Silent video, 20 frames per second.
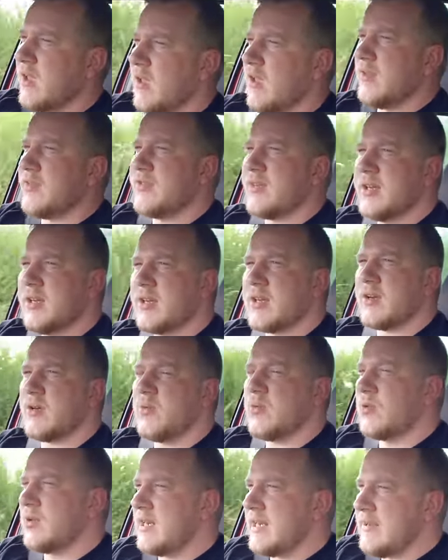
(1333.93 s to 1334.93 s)
I think
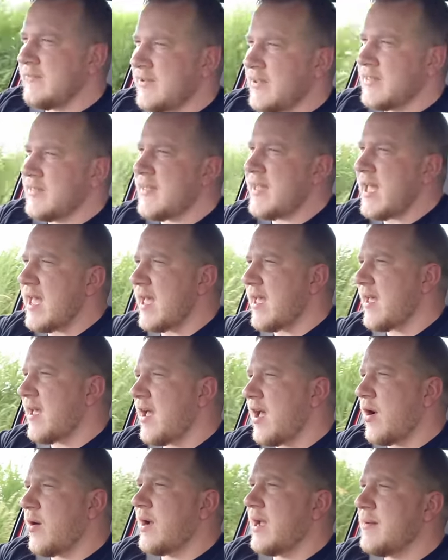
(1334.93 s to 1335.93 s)
we'll leave it there.
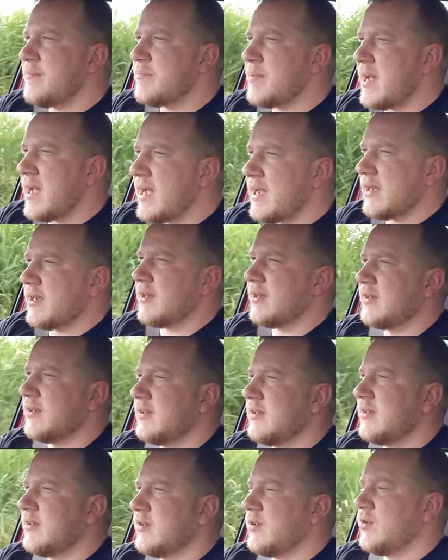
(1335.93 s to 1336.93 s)
I'll head back,
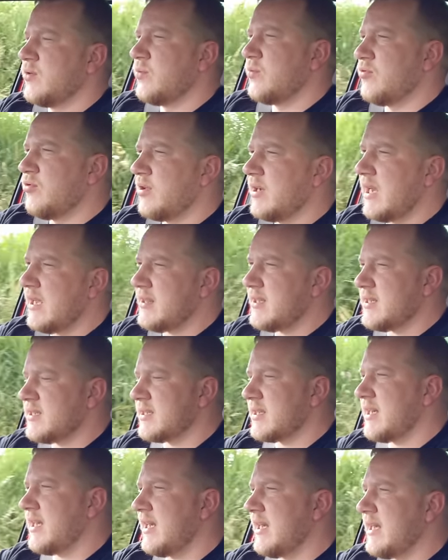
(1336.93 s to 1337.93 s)
we'll get
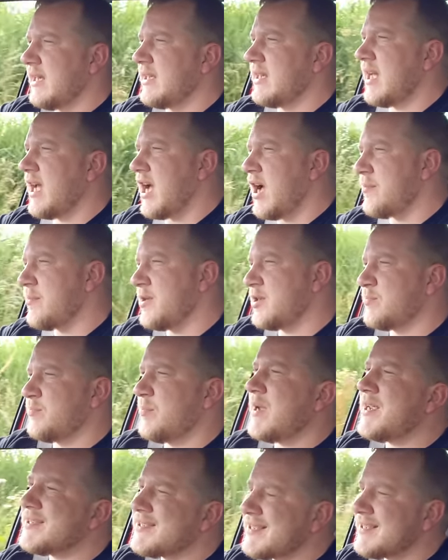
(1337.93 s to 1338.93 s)
this cleaned up as
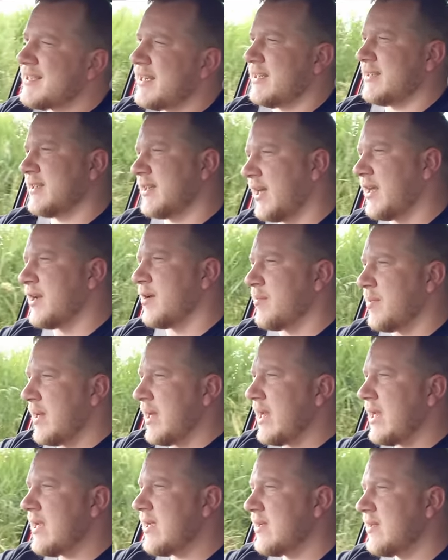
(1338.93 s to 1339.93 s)
best as it's gonna
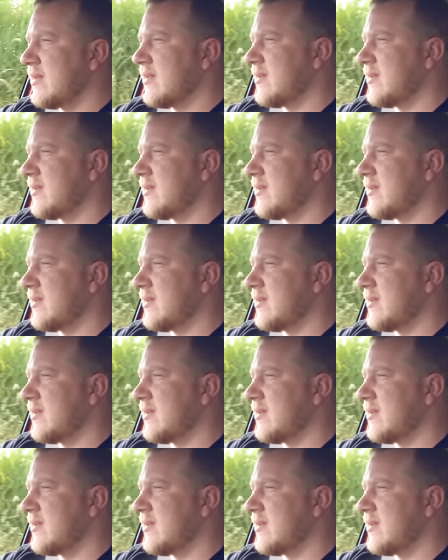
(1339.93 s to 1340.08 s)
be.